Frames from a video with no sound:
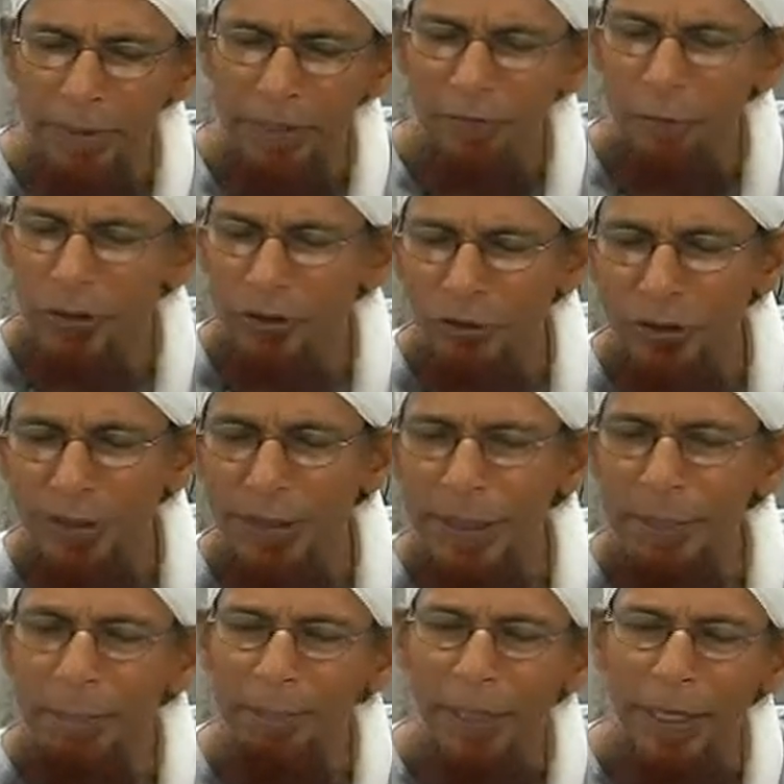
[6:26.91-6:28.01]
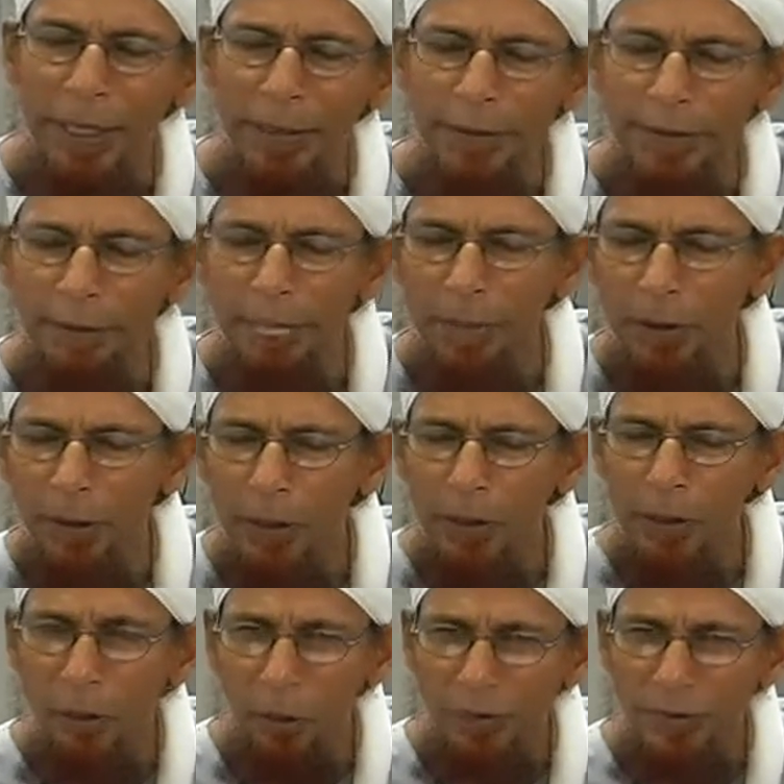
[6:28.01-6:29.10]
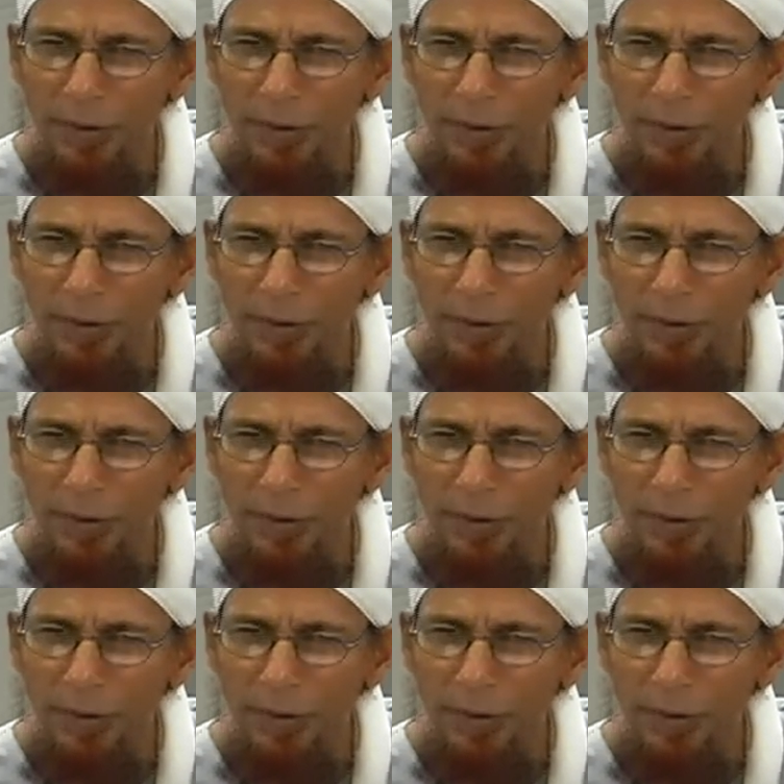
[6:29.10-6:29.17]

But if we treat them bad, or